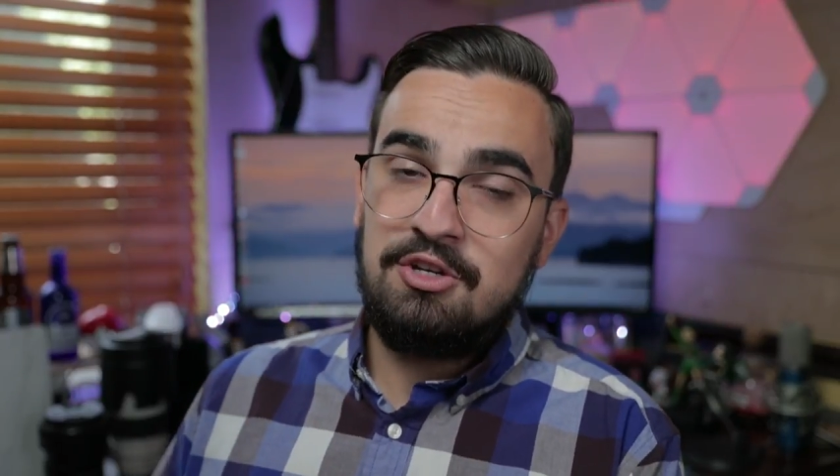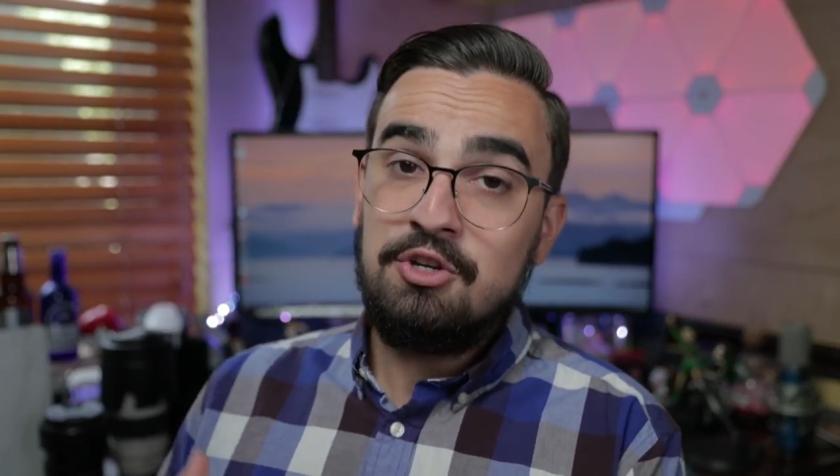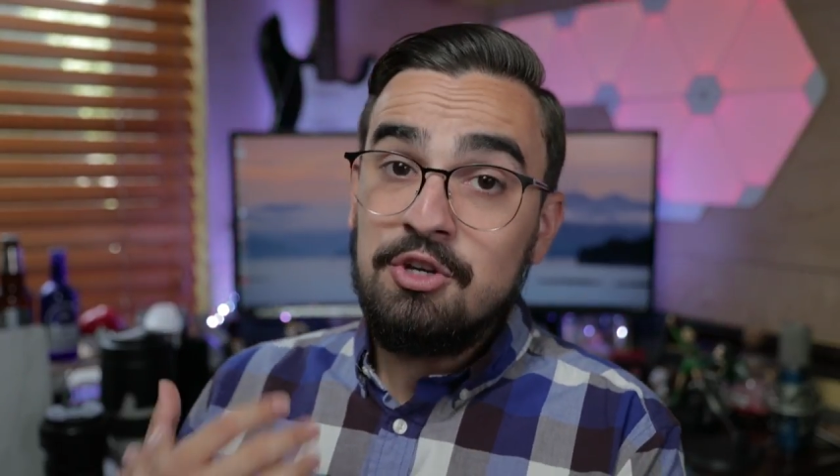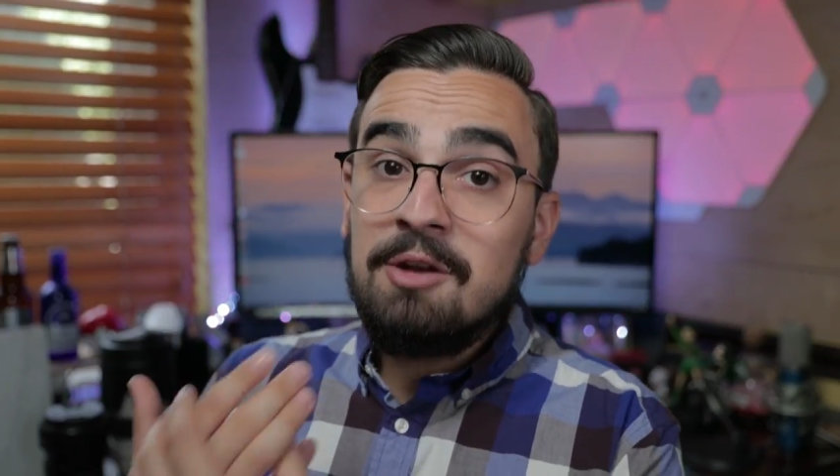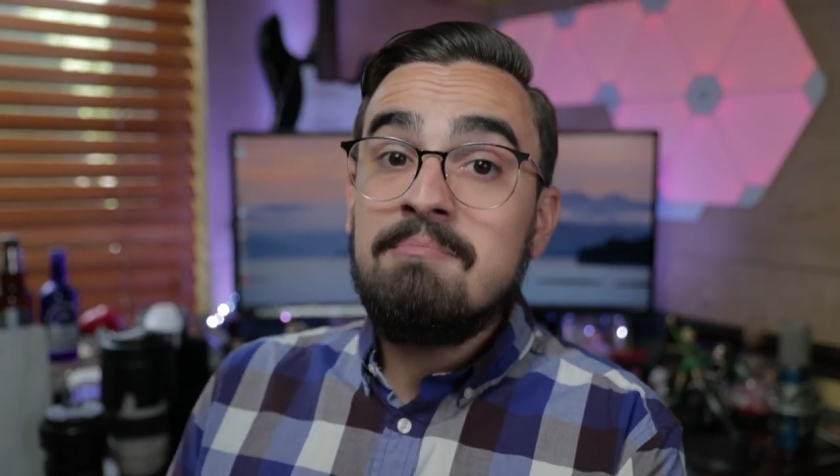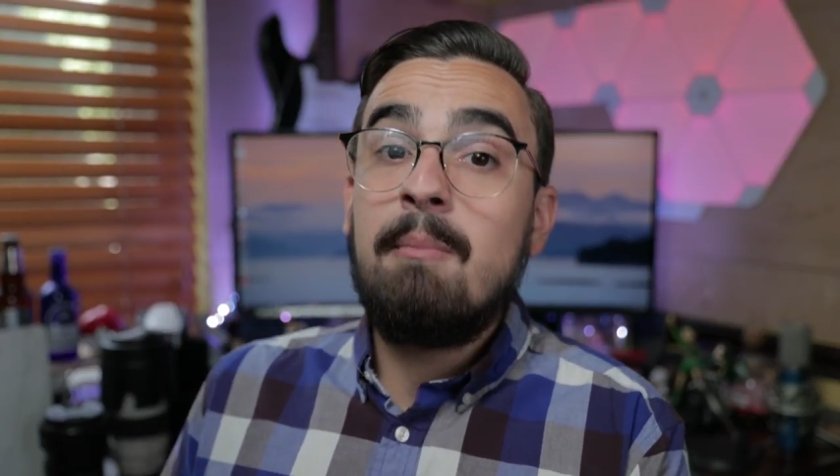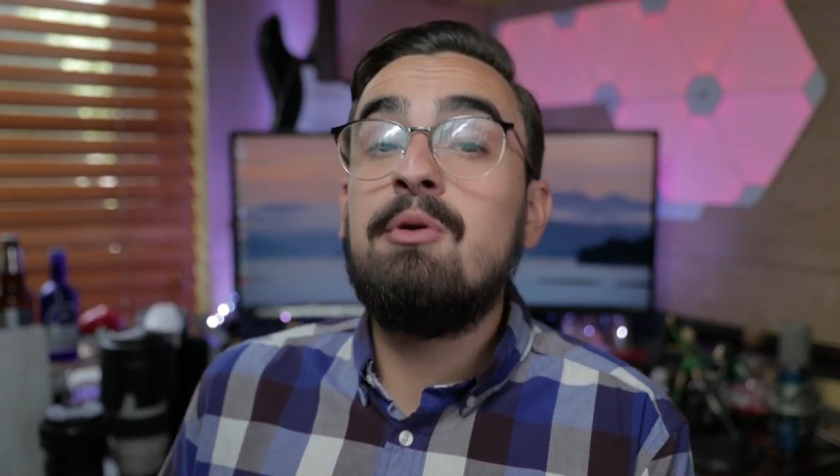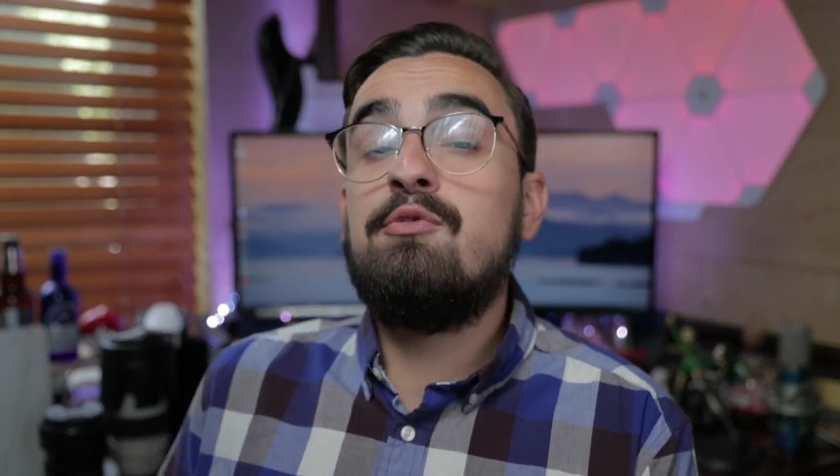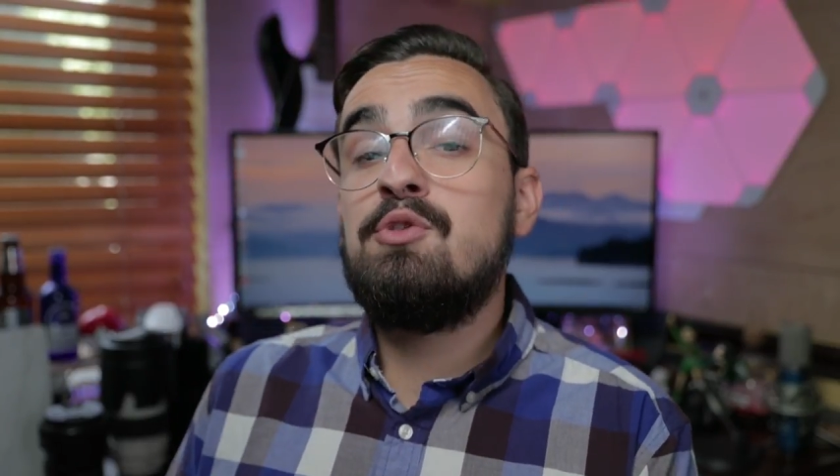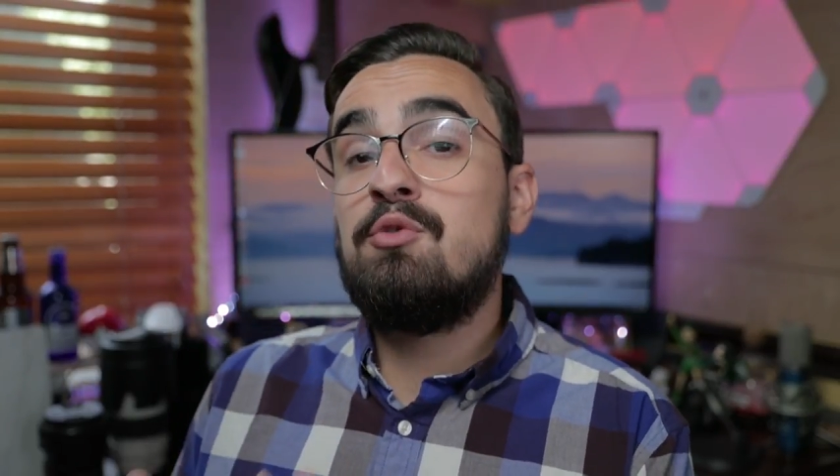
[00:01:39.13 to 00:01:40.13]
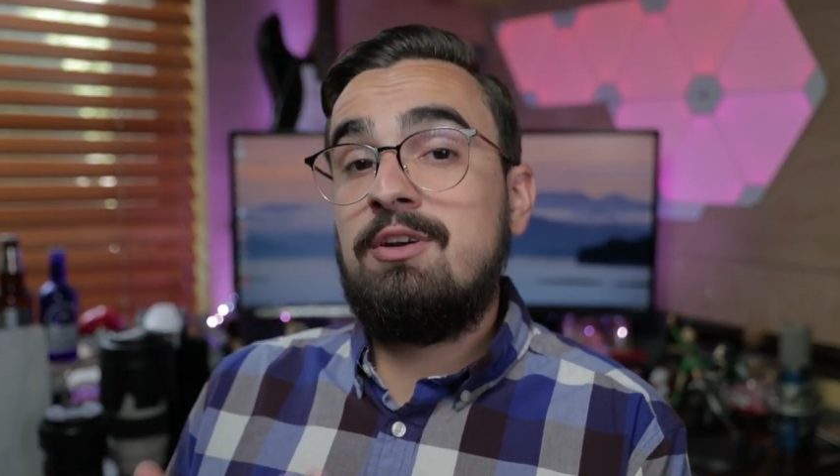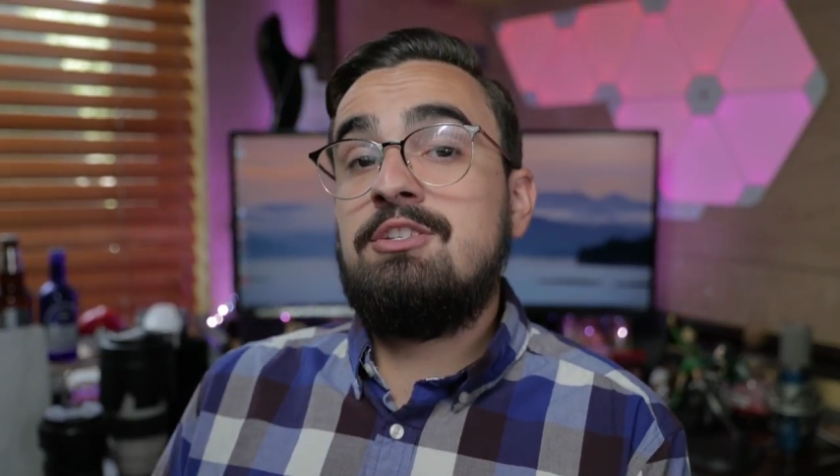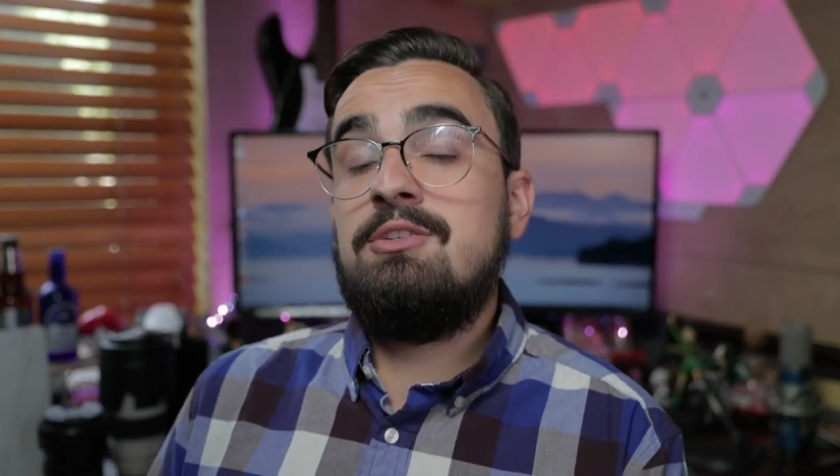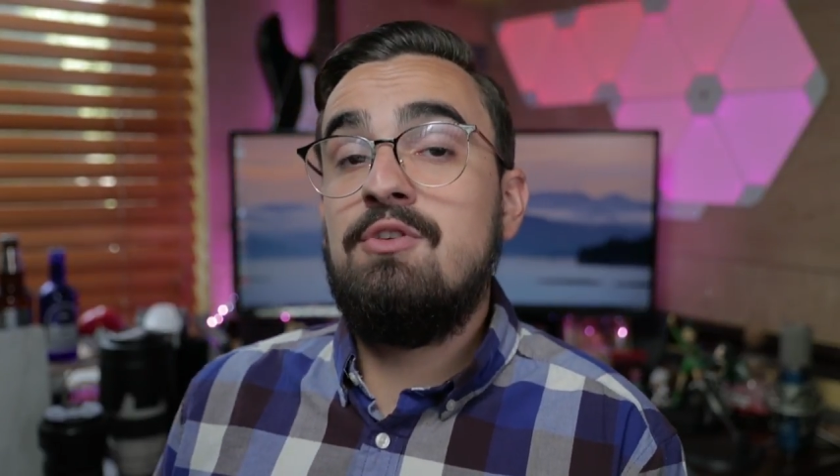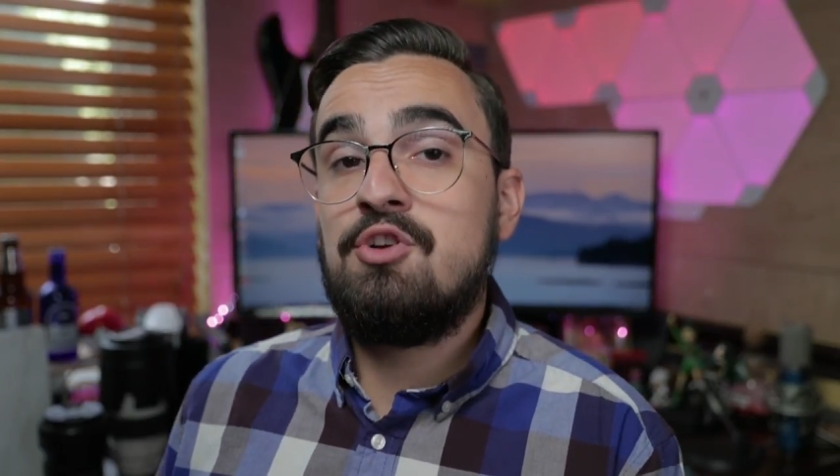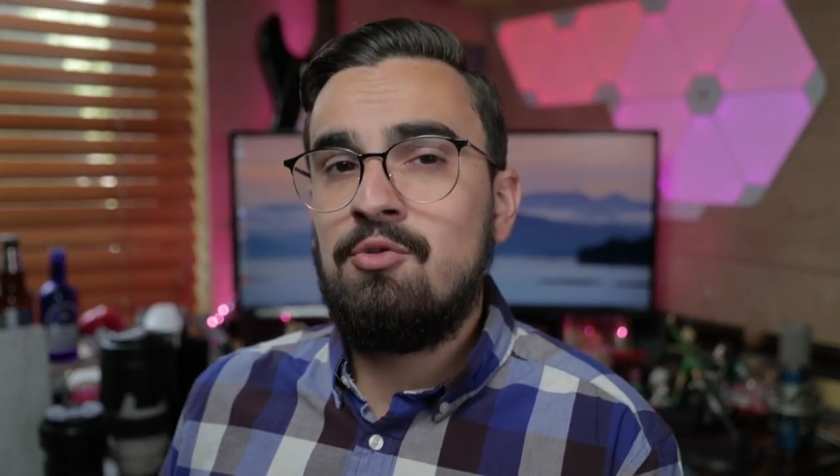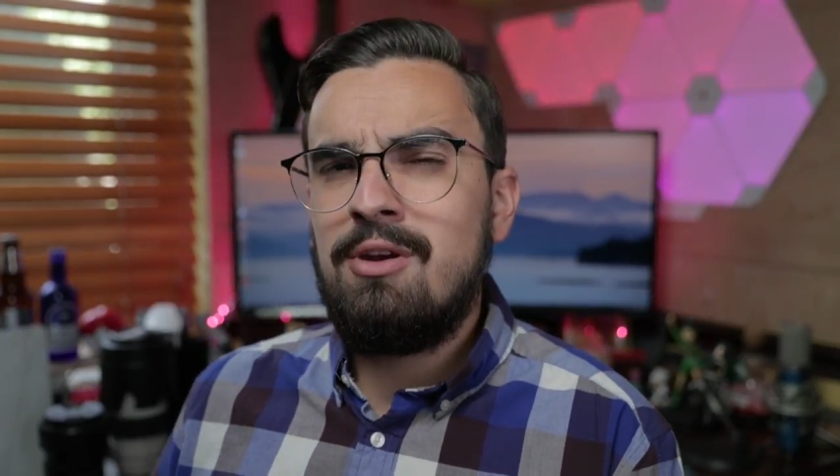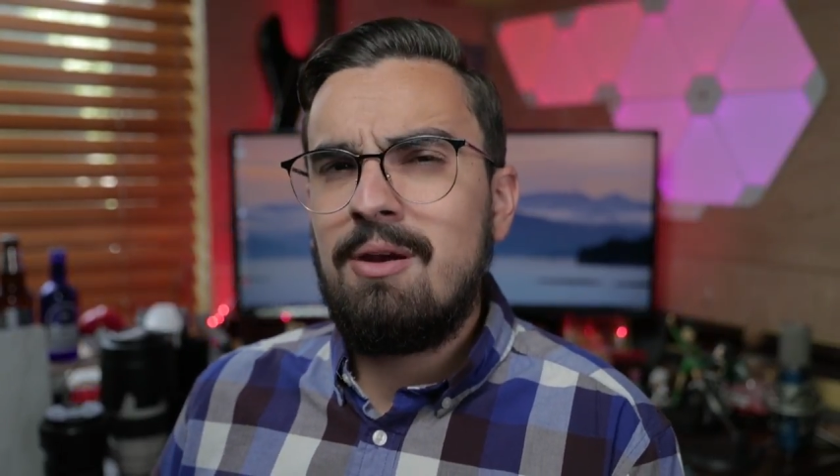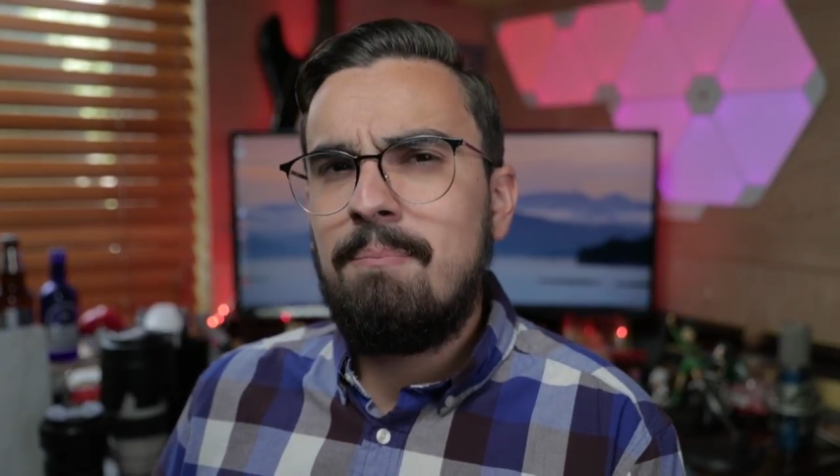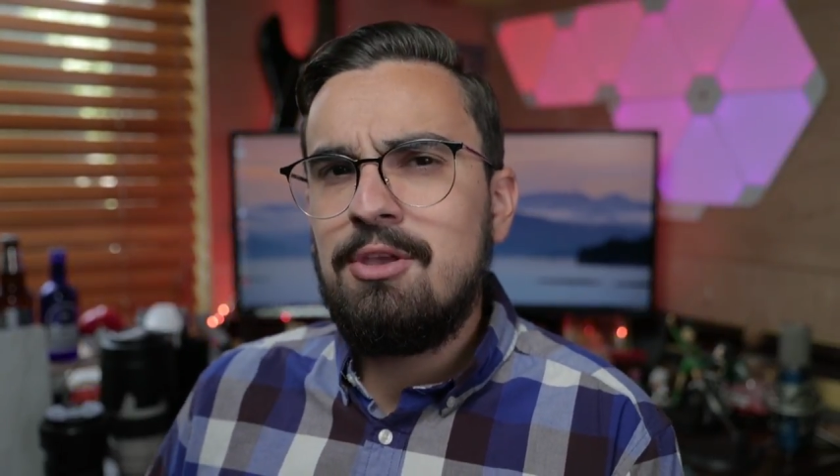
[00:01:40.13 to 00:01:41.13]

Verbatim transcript: you're going to remember it for the rest of your career,